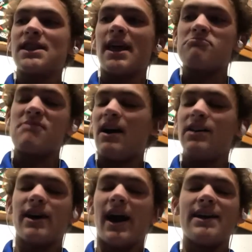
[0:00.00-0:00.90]
like bowed
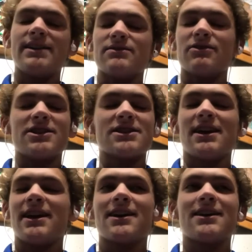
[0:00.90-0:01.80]
our heads and we're just
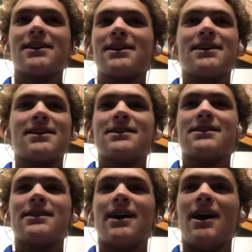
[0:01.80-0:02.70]
like,
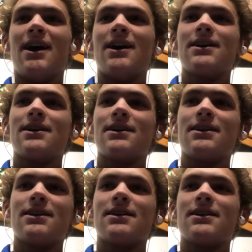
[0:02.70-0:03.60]
nah.
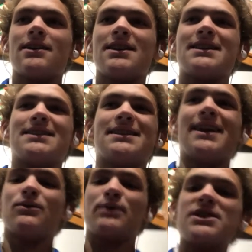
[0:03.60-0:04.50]

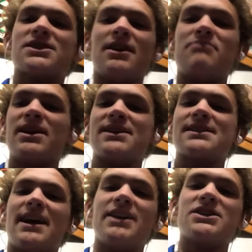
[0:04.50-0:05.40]
Like we just got pissed
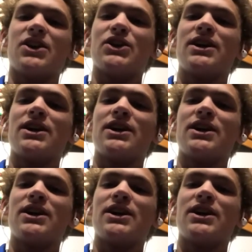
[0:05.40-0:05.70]
at each other.